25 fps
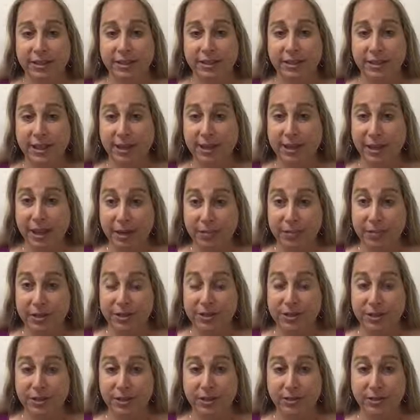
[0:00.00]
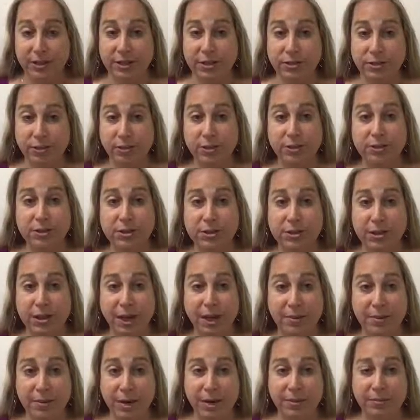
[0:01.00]
dynamics here that sort of just
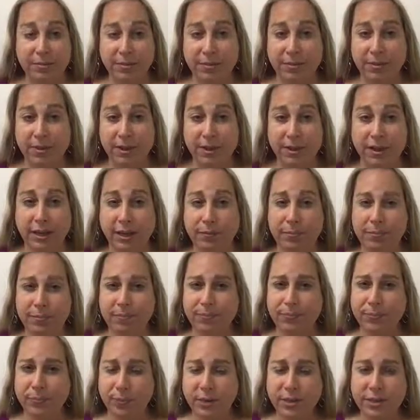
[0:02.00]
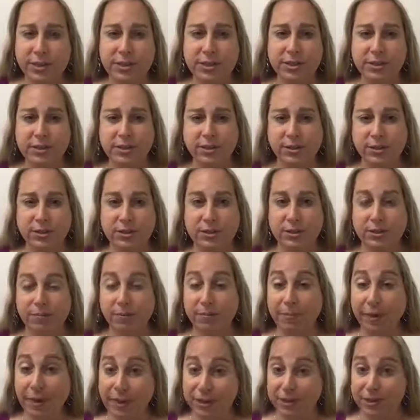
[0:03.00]
come out from thinking, hmm, what is the solution of a
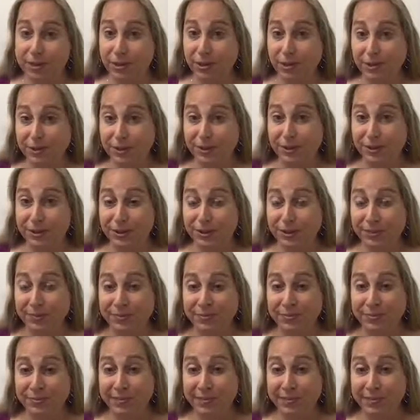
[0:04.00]
boxcar filter?